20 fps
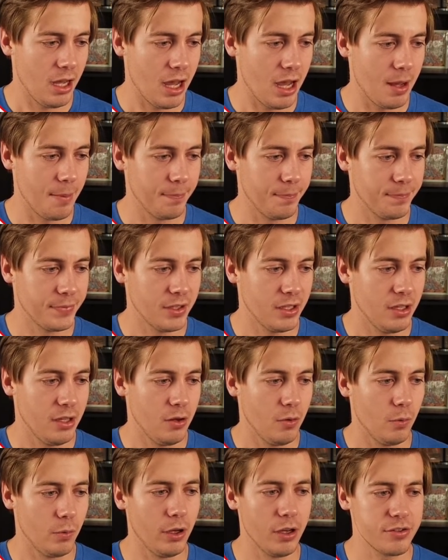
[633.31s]
Um,
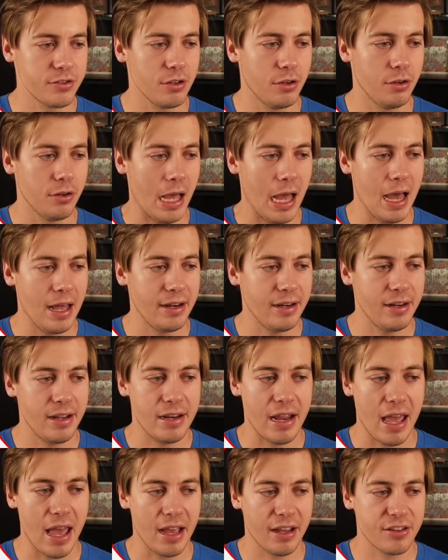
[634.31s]
we also added
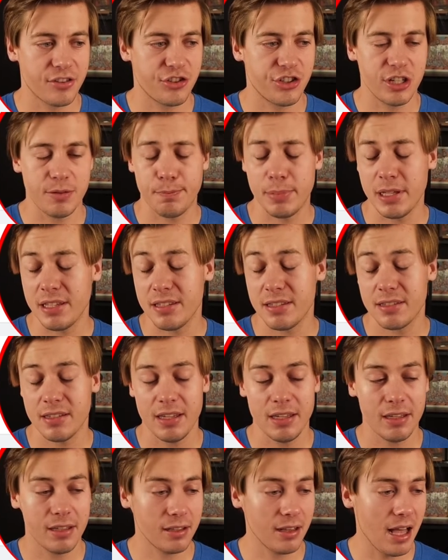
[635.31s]
an X G B
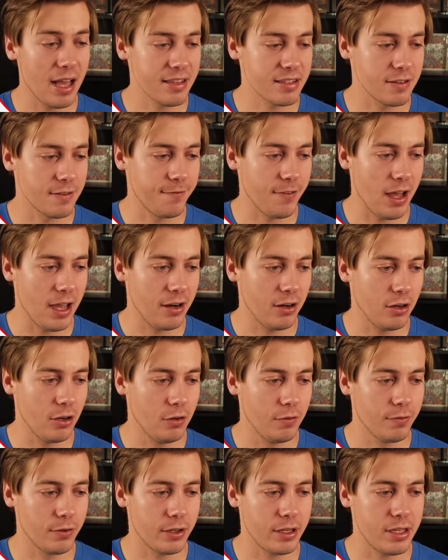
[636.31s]
C classifier
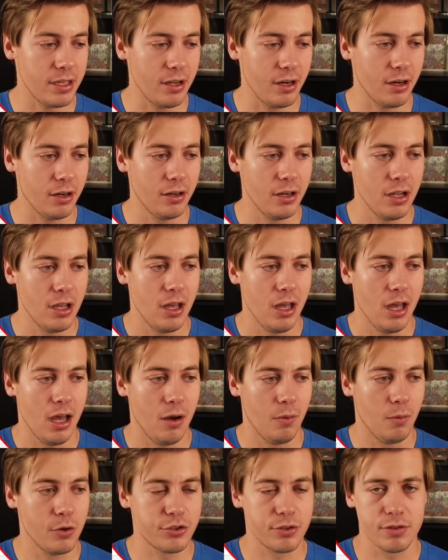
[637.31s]
over here,
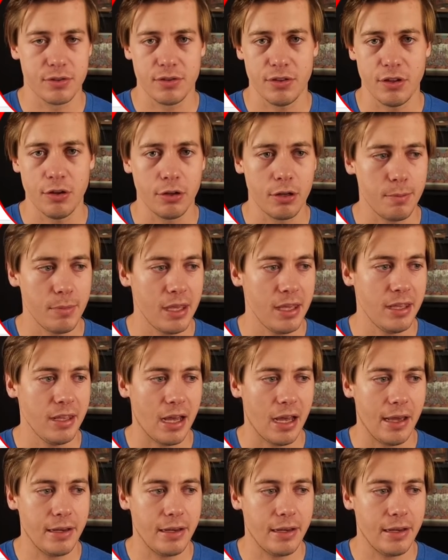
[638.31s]
which was new to me.